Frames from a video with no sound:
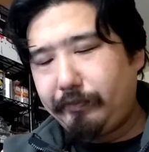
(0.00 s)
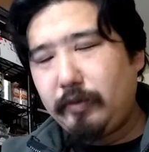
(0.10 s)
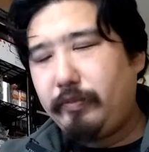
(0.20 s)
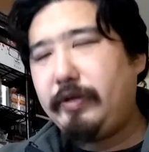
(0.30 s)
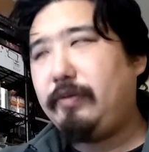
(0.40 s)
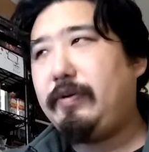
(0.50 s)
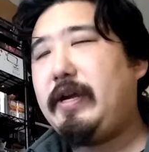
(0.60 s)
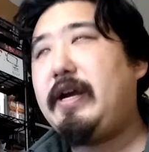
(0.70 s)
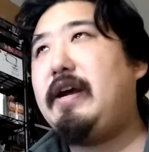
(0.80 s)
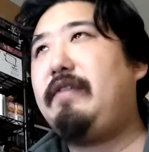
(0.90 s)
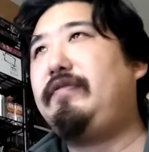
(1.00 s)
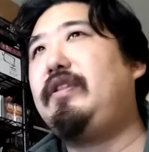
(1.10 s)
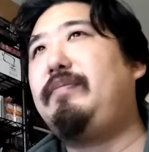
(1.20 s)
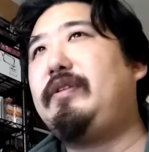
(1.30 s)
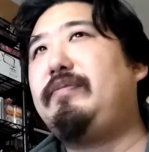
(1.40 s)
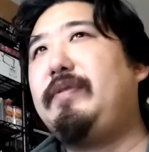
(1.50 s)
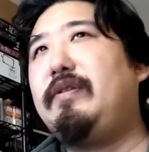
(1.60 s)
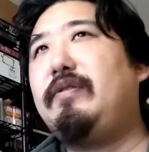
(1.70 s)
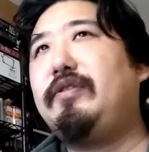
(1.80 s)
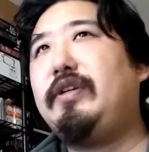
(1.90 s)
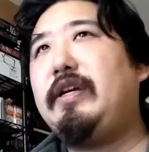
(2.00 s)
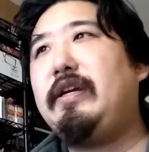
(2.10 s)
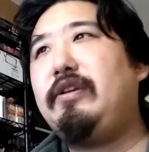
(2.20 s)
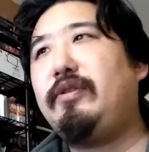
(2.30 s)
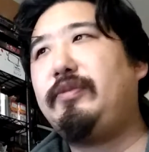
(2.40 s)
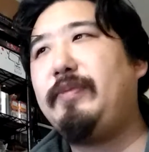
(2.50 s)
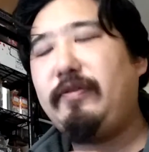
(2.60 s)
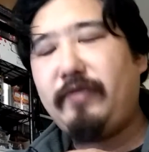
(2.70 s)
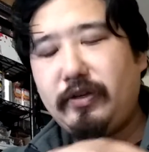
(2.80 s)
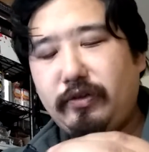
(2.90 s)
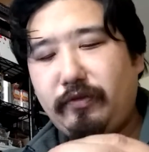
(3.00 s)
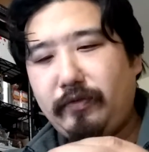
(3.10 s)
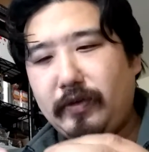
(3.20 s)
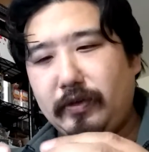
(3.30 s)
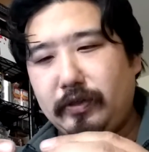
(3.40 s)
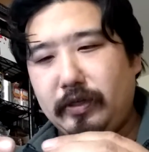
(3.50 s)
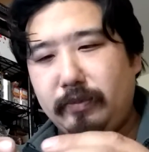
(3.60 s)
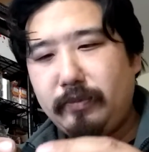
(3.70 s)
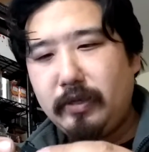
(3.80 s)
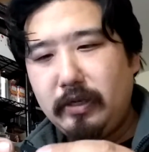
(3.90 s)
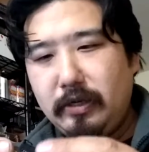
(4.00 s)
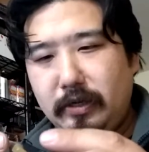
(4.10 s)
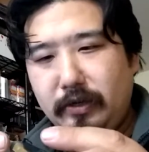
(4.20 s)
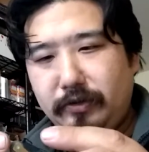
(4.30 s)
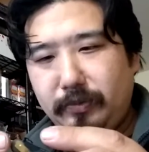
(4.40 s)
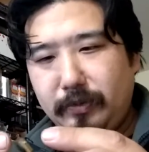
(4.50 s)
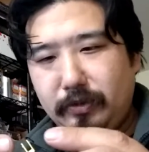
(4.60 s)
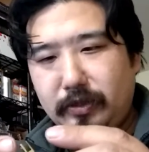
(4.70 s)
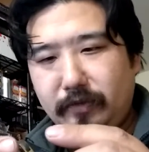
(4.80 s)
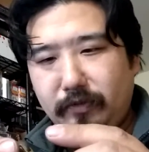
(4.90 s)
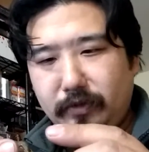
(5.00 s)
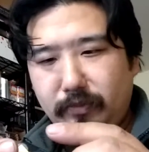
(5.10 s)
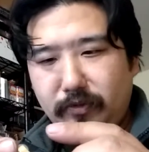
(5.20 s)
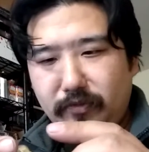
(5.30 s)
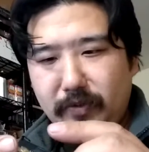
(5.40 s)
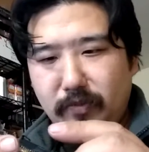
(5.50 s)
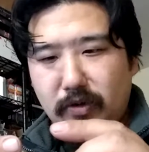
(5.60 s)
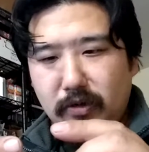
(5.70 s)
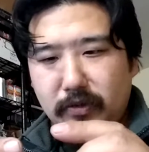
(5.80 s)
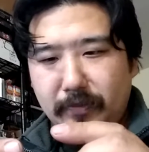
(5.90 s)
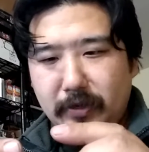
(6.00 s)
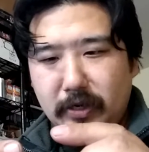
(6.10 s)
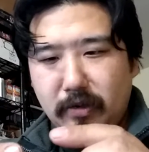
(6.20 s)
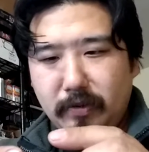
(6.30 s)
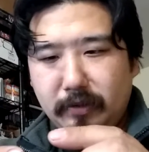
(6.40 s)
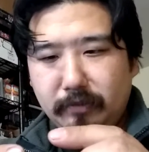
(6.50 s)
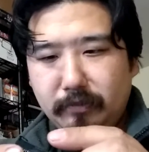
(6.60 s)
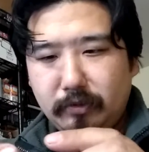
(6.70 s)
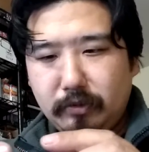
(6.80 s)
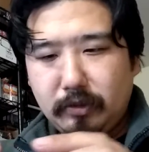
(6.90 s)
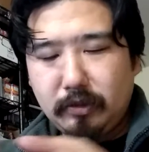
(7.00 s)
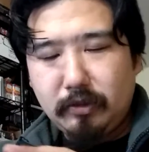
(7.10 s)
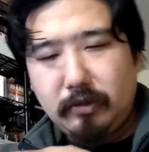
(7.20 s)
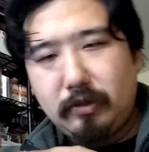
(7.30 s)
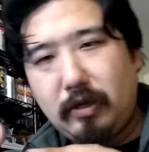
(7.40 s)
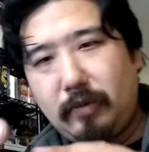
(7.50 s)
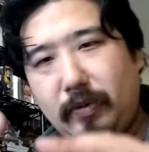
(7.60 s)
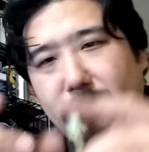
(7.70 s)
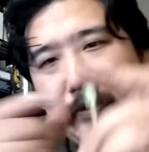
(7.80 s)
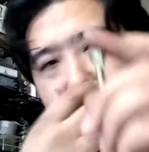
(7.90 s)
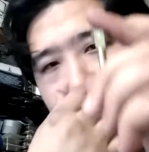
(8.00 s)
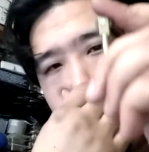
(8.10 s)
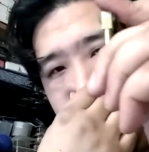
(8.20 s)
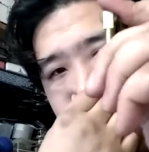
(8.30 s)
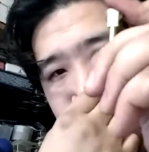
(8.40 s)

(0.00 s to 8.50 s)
we don't have, to the best of my knowledge, a U.S. manufacturer for ferrocerium. Someone who's differently proved me wrong, let me know, and I'll probably go that way.